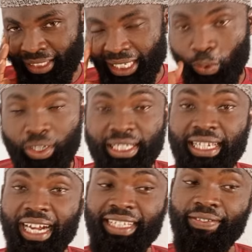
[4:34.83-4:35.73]
The ones
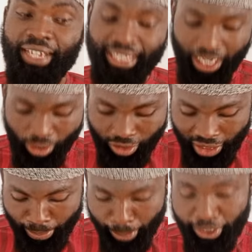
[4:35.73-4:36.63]
in the active case are
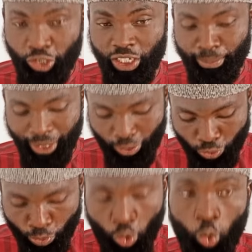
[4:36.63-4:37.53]
called al-mabniyu
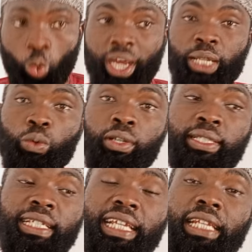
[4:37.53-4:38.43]
lil-ma'lum, while the
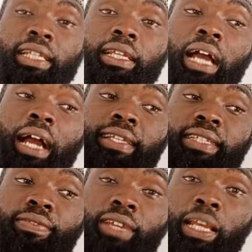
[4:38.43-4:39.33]
ones in the
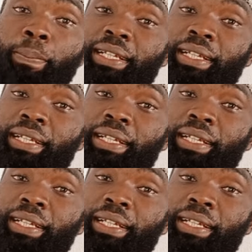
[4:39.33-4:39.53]
passive